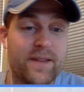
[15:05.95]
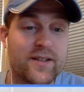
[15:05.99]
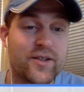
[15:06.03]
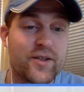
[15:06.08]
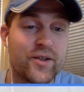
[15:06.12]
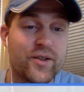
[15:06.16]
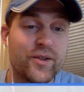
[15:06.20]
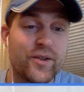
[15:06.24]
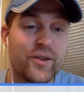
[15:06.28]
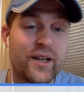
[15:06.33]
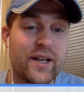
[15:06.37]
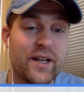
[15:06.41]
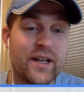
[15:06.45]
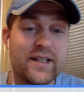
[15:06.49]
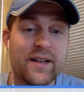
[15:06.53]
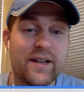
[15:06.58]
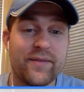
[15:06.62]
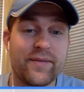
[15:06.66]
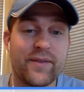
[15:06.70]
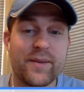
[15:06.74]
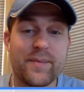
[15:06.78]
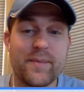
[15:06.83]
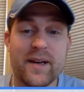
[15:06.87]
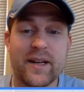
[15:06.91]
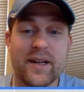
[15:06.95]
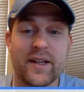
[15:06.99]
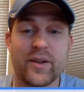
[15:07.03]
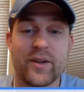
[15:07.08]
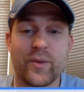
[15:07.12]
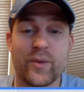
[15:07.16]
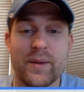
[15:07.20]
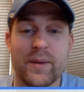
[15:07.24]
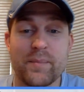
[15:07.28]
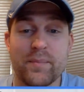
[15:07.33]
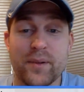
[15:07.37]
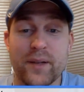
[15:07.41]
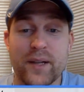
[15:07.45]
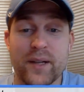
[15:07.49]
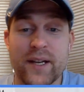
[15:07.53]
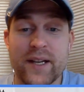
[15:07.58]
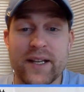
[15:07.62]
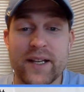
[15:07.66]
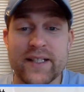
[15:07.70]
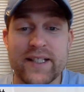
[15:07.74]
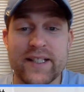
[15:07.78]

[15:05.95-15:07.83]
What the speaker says: So, yeah, definitely making the right plays.